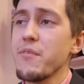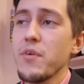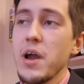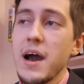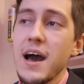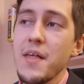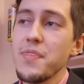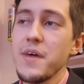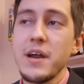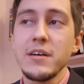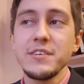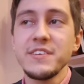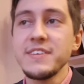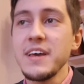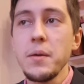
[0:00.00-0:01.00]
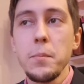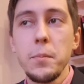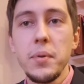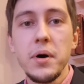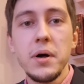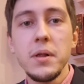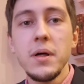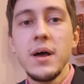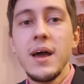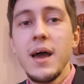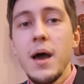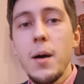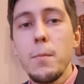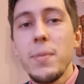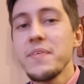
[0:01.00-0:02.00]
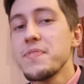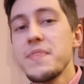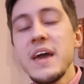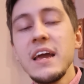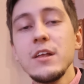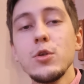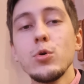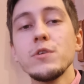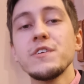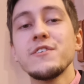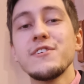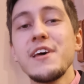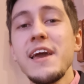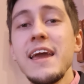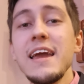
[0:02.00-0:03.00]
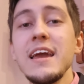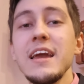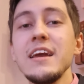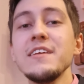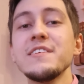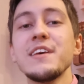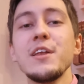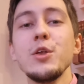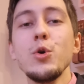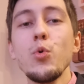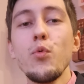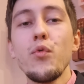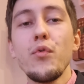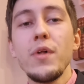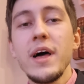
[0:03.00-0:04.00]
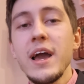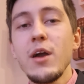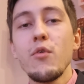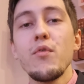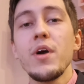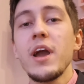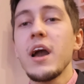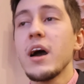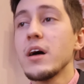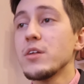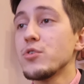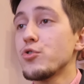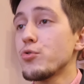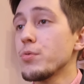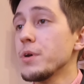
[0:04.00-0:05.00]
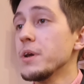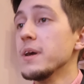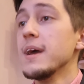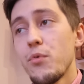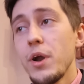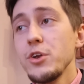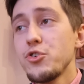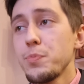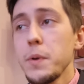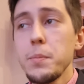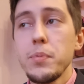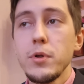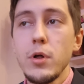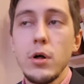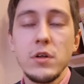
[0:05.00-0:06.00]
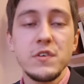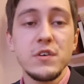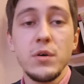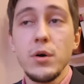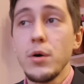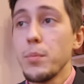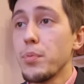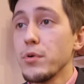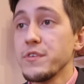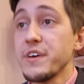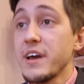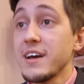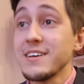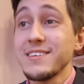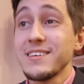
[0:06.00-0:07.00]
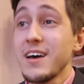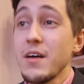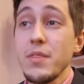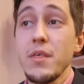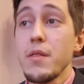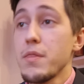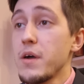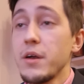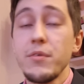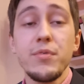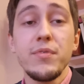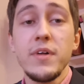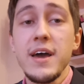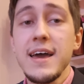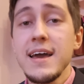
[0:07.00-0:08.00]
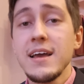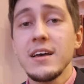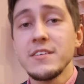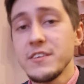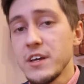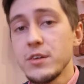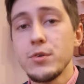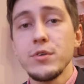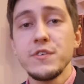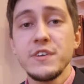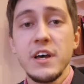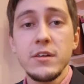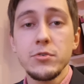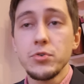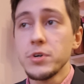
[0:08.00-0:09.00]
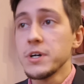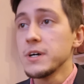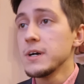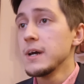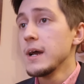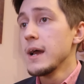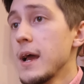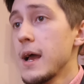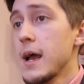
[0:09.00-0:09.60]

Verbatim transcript: they've got their symbol, but they don't say it's a new flag of a country. French people also protest under their flag, et cetera, et cetera.